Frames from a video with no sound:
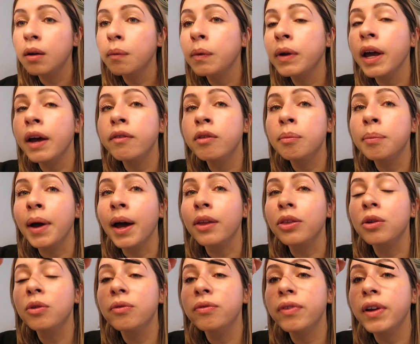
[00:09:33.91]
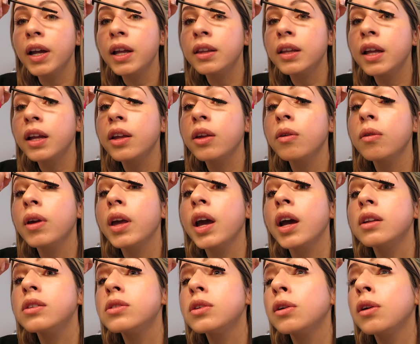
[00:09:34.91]
we have a bathroom fan that you
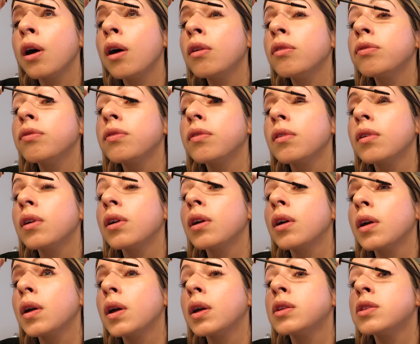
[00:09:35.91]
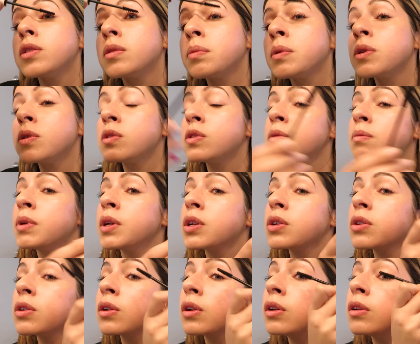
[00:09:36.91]
can't turn off. It's supposed to make
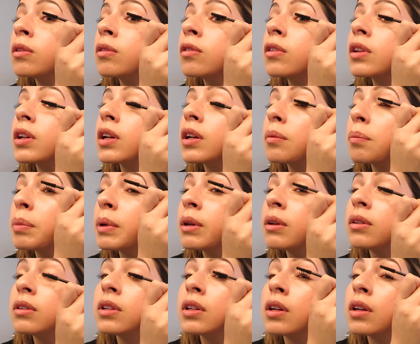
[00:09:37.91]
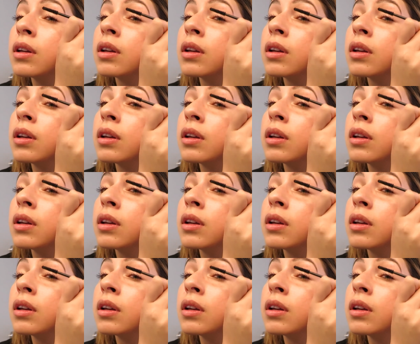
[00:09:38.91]
sure you don't like build,